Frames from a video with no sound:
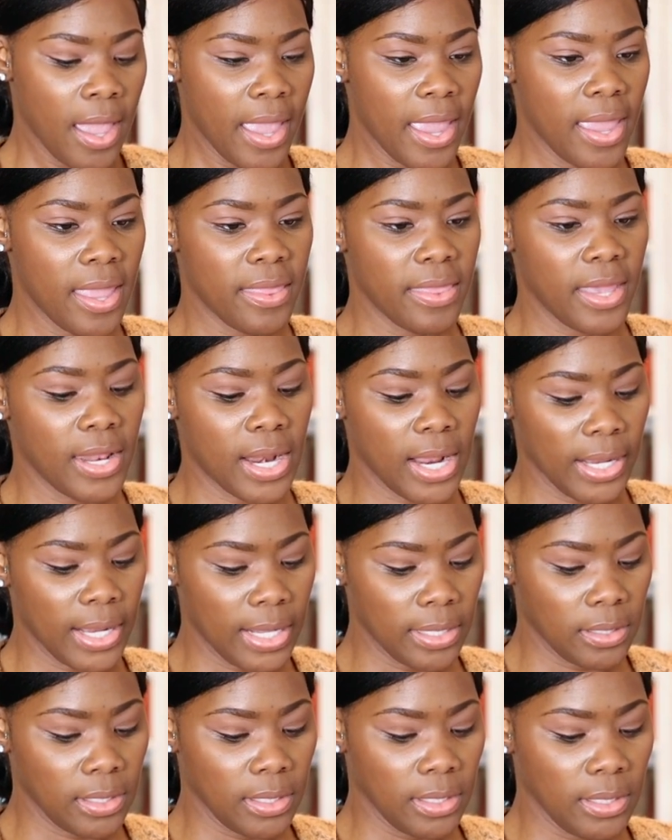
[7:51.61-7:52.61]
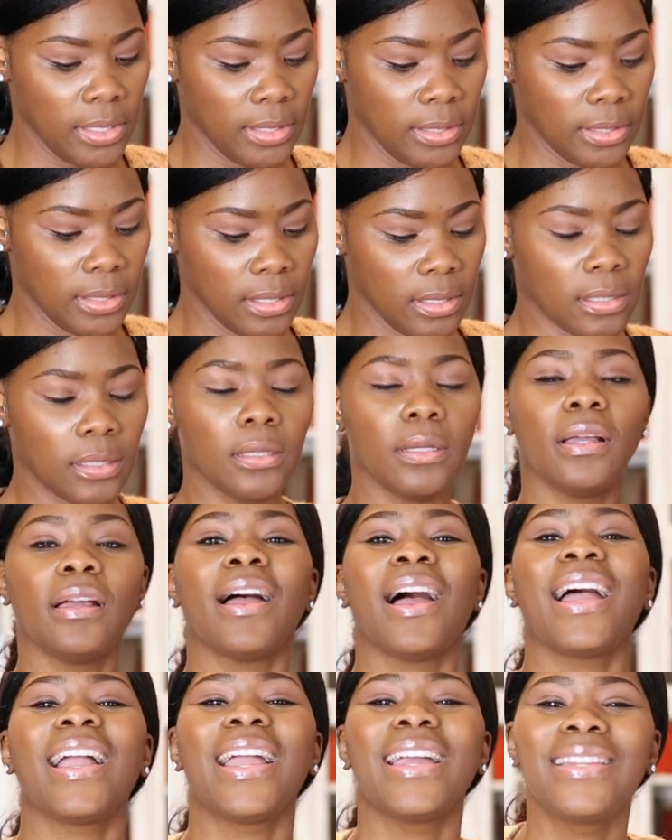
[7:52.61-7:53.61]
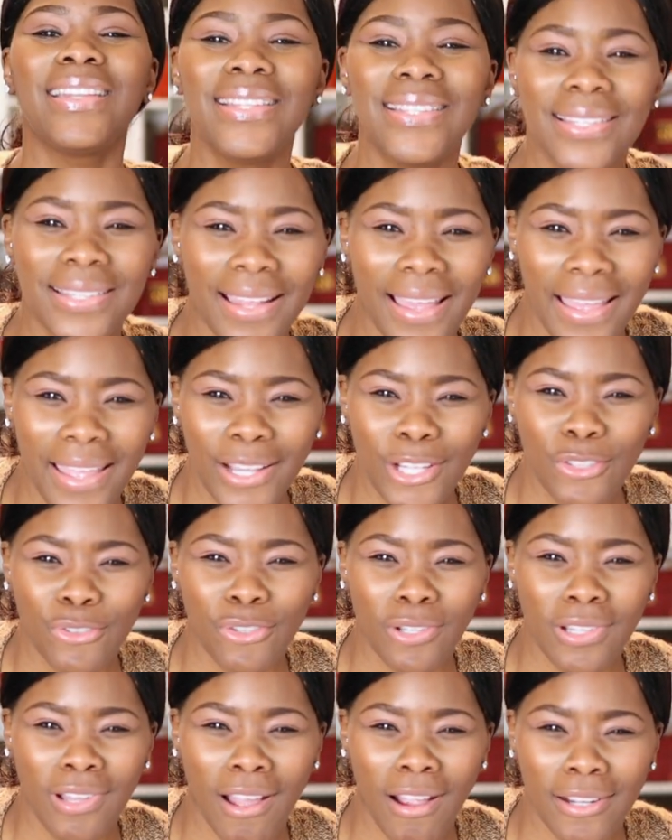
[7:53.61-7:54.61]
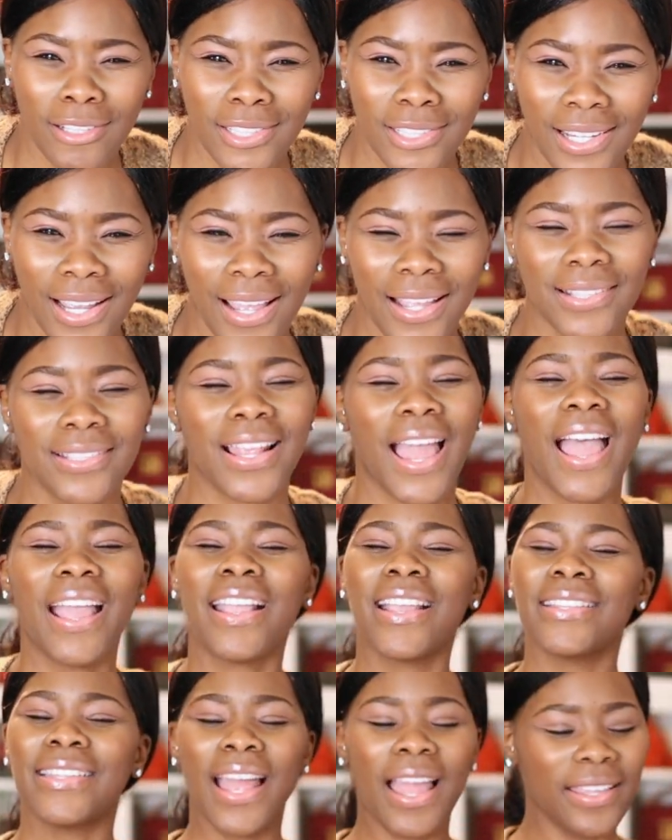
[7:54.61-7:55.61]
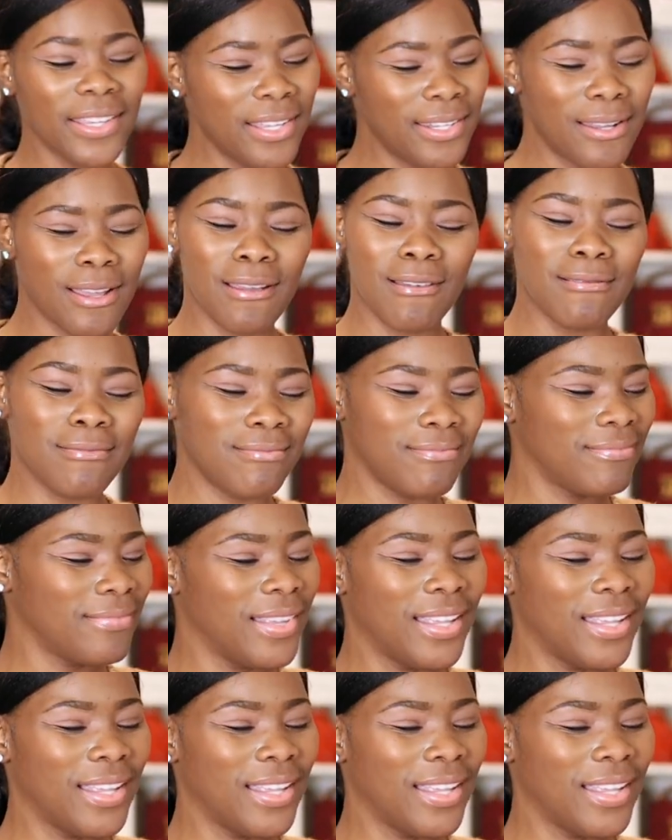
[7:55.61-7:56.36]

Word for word: And then I got these. I got these in an extra large, guys. I, Cause I, you know,